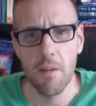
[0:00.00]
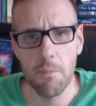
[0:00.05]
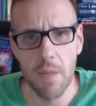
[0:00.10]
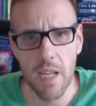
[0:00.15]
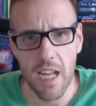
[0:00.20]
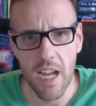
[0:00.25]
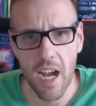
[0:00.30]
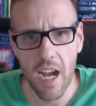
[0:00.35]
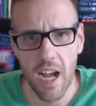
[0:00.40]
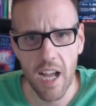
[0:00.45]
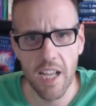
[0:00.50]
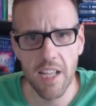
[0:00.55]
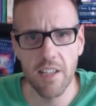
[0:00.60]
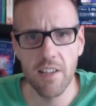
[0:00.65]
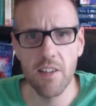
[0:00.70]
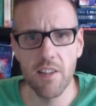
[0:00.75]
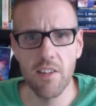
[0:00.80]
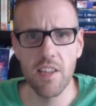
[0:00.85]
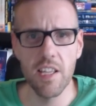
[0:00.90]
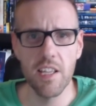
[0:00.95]

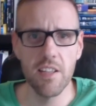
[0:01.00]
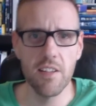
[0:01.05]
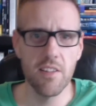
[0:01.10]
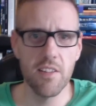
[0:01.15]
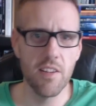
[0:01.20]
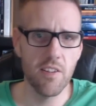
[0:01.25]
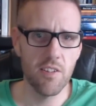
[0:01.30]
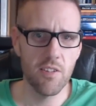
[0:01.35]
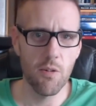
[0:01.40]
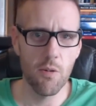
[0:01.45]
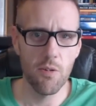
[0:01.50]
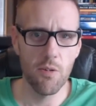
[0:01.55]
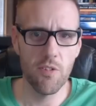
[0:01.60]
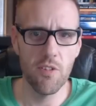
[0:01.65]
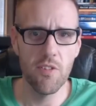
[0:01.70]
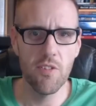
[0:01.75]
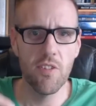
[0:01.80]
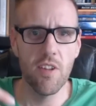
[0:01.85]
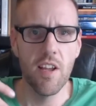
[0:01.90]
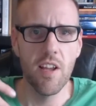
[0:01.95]
behind the
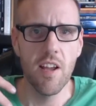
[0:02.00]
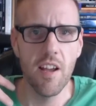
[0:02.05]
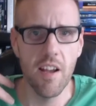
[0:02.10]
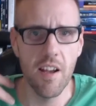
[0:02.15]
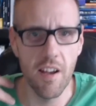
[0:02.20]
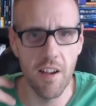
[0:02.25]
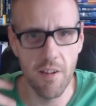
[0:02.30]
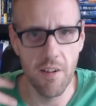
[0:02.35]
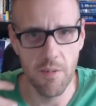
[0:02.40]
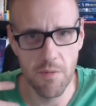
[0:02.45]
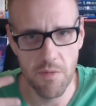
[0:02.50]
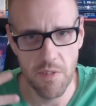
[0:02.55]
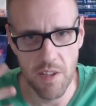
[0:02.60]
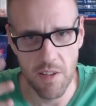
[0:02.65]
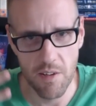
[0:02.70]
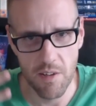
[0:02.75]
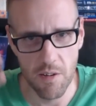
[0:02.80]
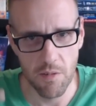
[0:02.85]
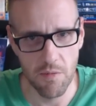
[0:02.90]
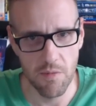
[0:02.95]
sources of,
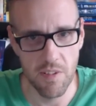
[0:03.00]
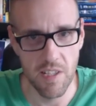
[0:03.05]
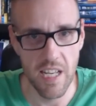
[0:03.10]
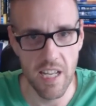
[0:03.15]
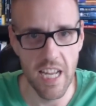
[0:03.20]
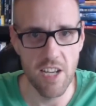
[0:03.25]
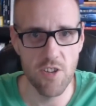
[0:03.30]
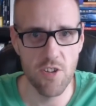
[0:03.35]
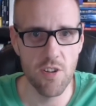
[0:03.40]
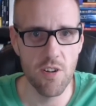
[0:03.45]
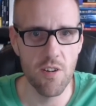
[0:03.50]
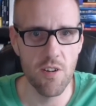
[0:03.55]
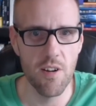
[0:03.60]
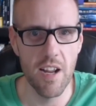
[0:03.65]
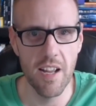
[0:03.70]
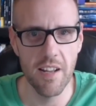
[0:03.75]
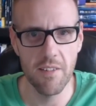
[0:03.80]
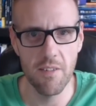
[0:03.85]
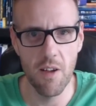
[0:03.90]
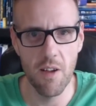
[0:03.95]
nature
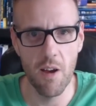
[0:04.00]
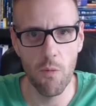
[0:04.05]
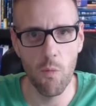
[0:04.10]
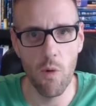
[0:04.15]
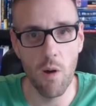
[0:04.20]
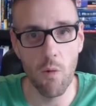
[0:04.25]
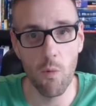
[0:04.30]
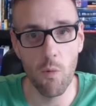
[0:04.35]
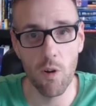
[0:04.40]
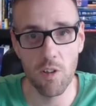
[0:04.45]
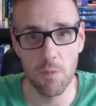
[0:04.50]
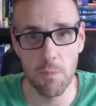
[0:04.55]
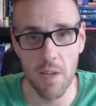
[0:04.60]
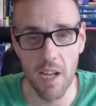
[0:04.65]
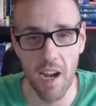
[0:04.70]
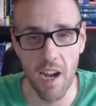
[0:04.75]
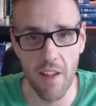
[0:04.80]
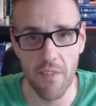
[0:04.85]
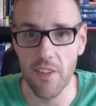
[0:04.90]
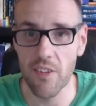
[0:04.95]
and what works
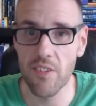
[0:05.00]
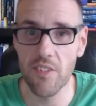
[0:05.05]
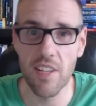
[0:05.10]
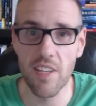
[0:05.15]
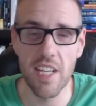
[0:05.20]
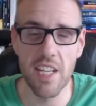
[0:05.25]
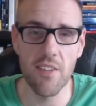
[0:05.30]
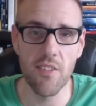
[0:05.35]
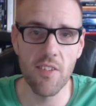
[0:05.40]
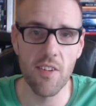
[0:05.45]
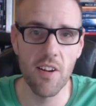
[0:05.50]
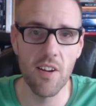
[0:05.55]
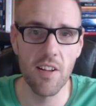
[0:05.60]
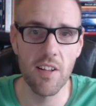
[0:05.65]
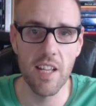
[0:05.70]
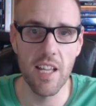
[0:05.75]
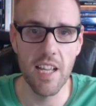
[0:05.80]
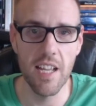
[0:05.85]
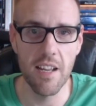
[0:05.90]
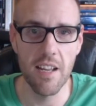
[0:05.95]
behind the scenes
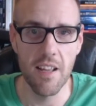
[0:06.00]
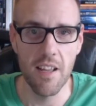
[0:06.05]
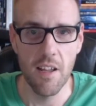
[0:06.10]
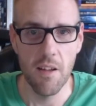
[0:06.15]
on a